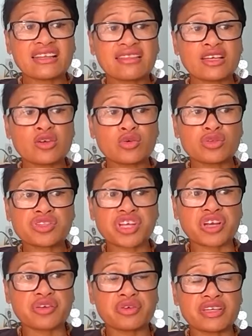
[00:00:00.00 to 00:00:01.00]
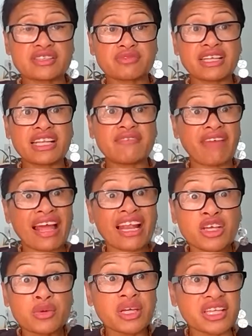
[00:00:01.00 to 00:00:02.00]
think also is really
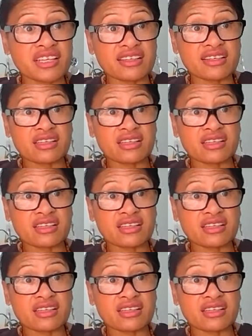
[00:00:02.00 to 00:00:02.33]
valuing,